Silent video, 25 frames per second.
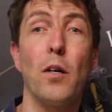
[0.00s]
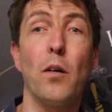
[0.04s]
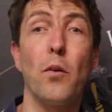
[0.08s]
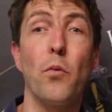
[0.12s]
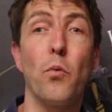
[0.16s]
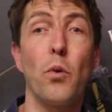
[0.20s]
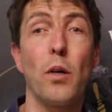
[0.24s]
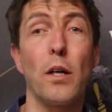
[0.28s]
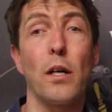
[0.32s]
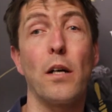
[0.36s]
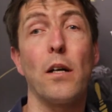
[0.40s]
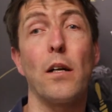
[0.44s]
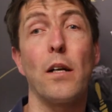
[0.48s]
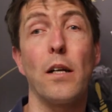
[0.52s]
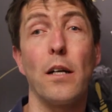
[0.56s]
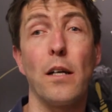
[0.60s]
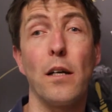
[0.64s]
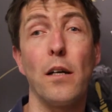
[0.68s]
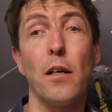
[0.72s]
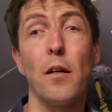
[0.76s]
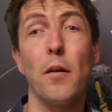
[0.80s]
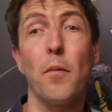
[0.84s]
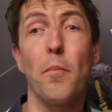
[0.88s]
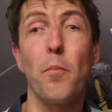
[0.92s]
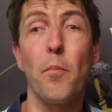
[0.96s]
we're
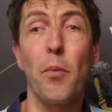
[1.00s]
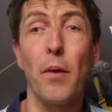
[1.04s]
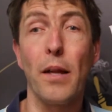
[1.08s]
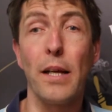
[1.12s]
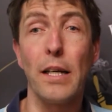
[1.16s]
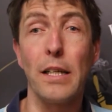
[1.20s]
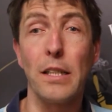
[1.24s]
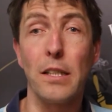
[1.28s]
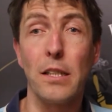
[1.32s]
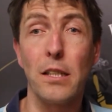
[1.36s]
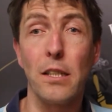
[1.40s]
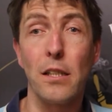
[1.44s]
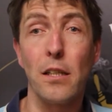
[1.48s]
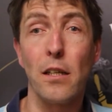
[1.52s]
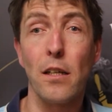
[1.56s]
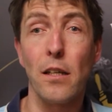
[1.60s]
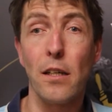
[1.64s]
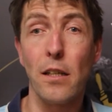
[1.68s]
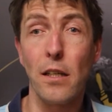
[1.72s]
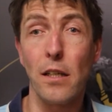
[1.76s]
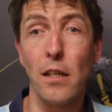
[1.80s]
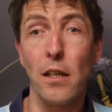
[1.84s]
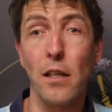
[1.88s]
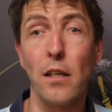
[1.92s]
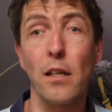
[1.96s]
gonna place
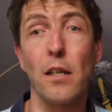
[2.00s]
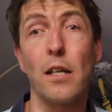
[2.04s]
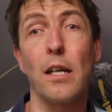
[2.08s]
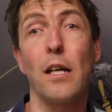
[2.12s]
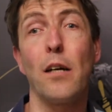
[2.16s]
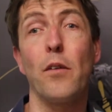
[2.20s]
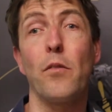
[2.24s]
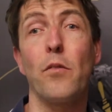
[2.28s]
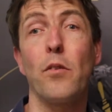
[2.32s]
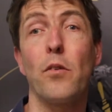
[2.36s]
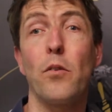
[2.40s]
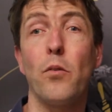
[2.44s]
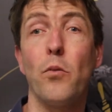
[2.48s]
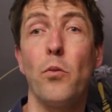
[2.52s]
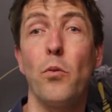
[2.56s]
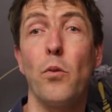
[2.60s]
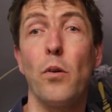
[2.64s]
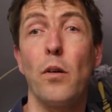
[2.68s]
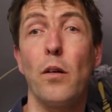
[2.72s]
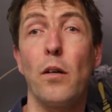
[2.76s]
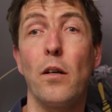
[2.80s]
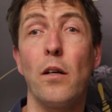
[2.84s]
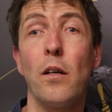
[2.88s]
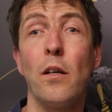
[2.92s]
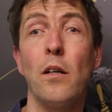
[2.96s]
the
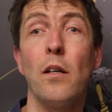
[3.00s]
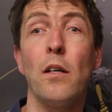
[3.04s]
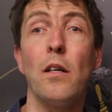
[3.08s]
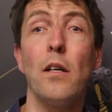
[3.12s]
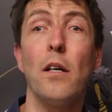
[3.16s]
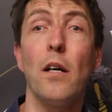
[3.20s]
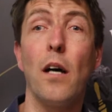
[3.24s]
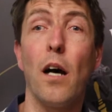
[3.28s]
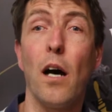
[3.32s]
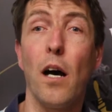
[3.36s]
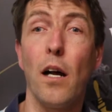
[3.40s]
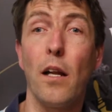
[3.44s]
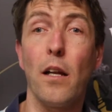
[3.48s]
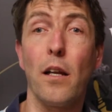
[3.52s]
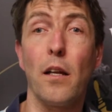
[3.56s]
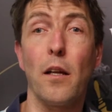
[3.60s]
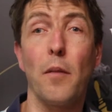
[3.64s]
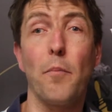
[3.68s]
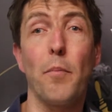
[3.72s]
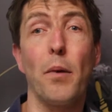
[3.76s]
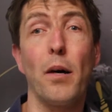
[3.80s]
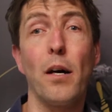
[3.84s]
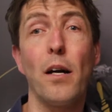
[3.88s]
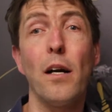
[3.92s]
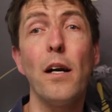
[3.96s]
undercountercooler under
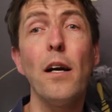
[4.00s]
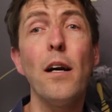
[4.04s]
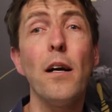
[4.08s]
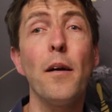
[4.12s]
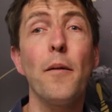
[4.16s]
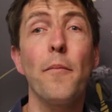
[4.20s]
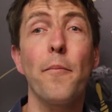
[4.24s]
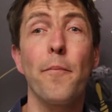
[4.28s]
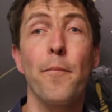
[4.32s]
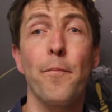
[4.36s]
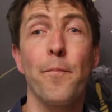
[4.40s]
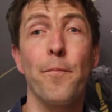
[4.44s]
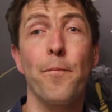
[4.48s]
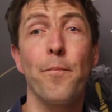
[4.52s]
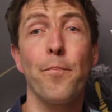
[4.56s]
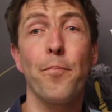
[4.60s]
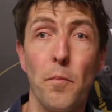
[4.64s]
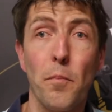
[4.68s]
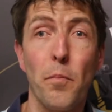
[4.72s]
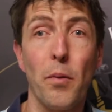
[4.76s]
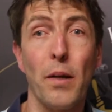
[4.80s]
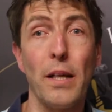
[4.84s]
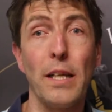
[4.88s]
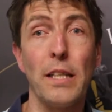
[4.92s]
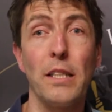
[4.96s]
the bar,
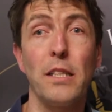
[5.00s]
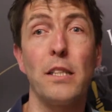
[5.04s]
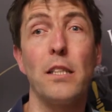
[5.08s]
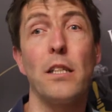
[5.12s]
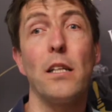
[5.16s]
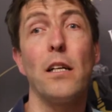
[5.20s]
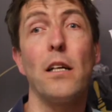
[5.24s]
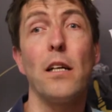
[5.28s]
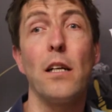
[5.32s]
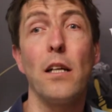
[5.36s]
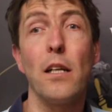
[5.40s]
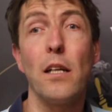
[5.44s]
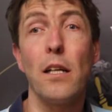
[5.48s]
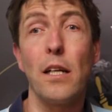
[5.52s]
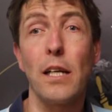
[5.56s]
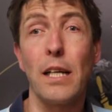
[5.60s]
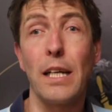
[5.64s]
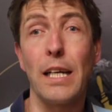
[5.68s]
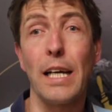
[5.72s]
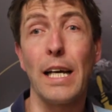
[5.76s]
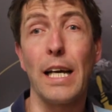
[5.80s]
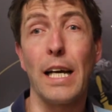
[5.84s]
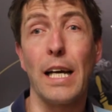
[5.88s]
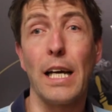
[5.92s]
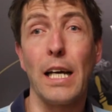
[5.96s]
place the
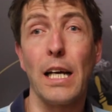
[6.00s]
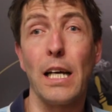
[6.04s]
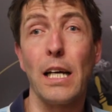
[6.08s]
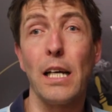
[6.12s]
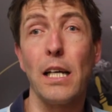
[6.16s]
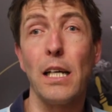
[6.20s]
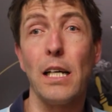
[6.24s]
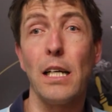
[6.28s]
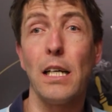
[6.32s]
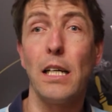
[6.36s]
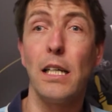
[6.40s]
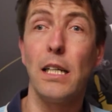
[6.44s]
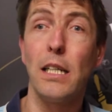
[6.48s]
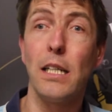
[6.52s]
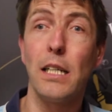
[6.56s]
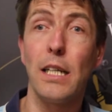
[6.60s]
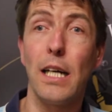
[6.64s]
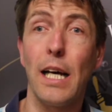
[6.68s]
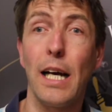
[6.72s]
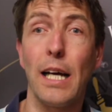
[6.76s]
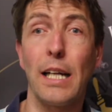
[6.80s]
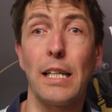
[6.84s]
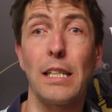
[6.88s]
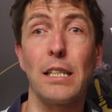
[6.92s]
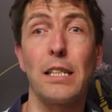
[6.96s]
keg
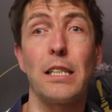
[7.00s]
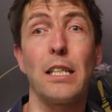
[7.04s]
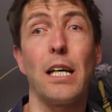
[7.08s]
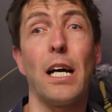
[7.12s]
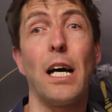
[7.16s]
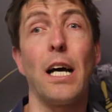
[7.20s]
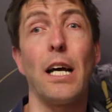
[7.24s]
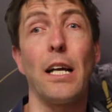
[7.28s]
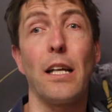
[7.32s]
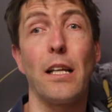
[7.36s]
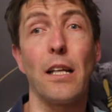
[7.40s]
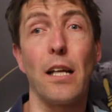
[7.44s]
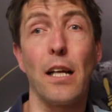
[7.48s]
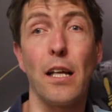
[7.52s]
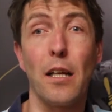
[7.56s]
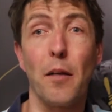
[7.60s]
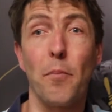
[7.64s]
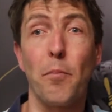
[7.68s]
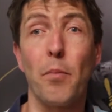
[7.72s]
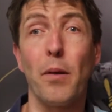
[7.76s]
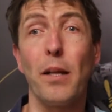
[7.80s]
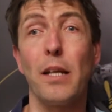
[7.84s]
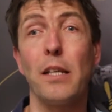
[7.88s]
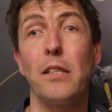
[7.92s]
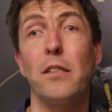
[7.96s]
at the side, at the
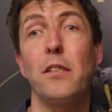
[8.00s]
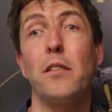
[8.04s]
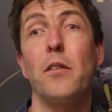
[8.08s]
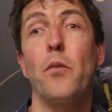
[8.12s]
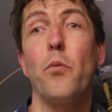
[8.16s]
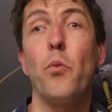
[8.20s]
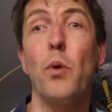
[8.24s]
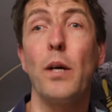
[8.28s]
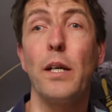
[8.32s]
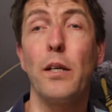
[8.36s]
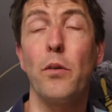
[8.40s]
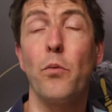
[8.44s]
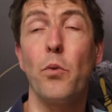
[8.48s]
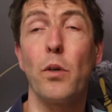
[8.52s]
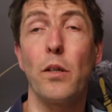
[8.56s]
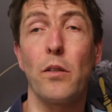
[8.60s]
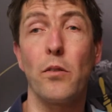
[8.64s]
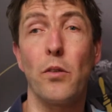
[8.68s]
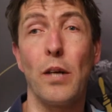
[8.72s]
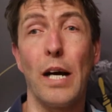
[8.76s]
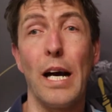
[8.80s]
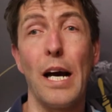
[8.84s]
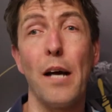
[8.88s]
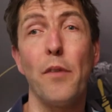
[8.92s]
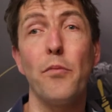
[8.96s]
place where you want
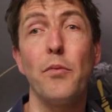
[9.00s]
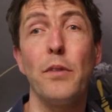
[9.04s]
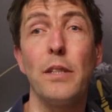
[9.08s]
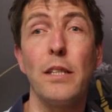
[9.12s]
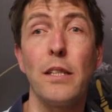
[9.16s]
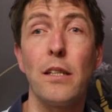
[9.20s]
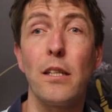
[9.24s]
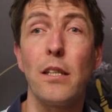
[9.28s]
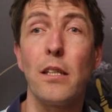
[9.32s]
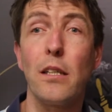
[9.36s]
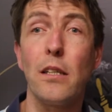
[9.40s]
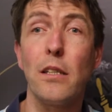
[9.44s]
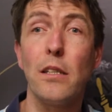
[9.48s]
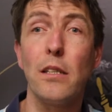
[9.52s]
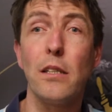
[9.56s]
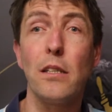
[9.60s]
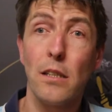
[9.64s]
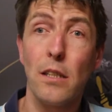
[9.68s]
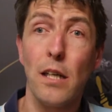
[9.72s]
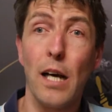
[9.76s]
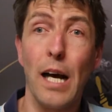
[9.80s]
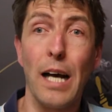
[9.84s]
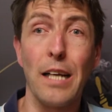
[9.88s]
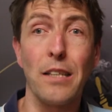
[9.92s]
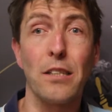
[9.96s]
to have it,
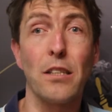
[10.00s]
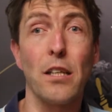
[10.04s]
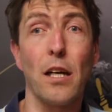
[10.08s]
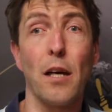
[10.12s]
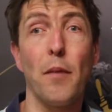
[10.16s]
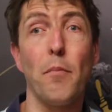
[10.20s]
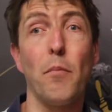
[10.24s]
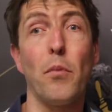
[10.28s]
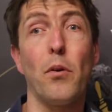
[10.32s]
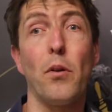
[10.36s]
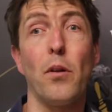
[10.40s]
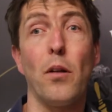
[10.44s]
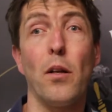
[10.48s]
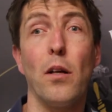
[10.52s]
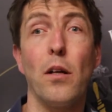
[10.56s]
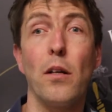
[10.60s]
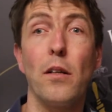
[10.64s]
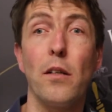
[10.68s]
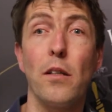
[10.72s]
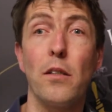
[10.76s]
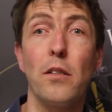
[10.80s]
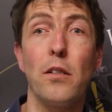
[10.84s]
assemble the